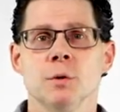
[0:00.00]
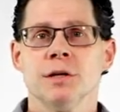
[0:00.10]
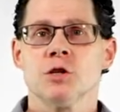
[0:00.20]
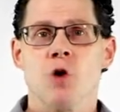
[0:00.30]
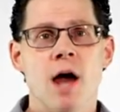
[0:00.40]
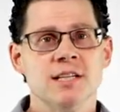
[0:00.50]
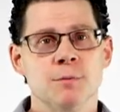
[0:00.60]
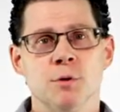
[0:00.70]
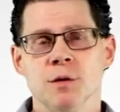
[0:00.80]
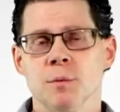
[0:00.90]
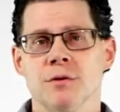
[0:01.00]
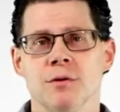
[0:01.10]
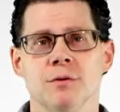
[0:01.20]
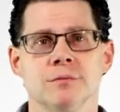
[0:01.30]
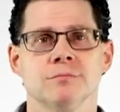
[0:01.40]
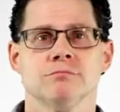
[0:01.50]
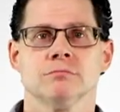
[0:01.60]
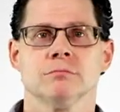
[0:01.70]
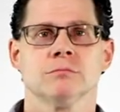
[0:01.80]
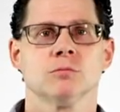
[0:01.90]
willing to try deep breathing with you,
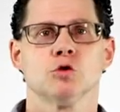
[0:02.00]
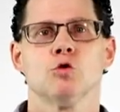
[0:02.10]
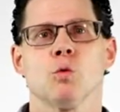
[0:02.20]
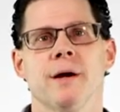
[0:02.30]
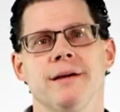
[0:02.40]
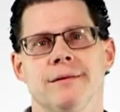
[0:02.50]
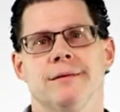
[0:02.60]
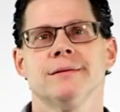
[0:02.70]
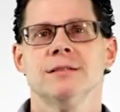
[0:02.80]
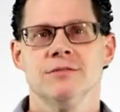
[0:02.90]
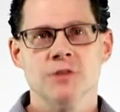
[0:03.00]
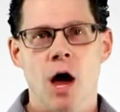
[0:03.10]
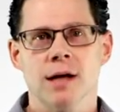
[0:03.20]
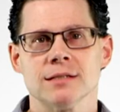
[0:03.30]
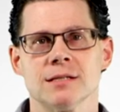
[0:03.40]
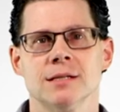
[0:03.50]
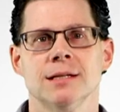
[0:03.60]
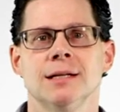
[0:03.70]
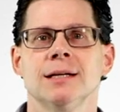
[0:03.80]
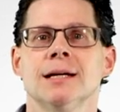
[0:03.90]
great. If not,
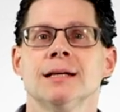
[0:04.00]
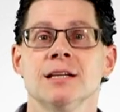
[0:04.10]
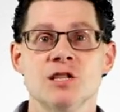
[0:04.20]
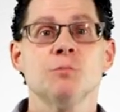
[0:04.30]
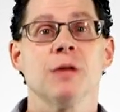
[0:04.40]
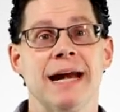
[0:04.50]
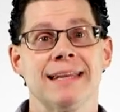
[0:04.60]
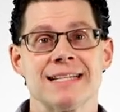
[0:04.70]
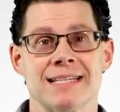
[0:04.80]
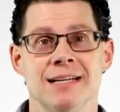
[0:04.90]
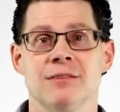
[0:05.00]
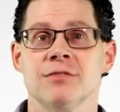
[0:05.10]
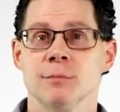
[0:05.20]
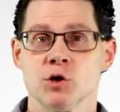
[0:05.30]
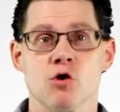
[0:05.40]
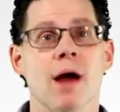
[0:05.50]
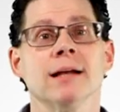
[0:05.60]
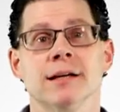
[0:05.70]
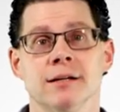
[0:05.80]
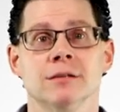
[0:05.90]
at least you've planted the seed for them to try it
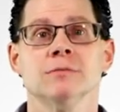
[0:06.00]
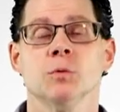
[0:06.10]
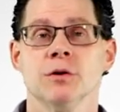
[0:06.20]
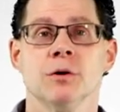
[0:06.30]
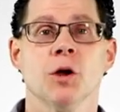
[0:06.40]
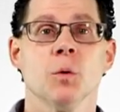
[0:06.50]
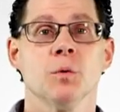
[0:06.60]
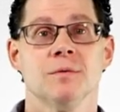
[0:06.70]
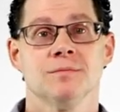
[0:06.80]
later when they're alone.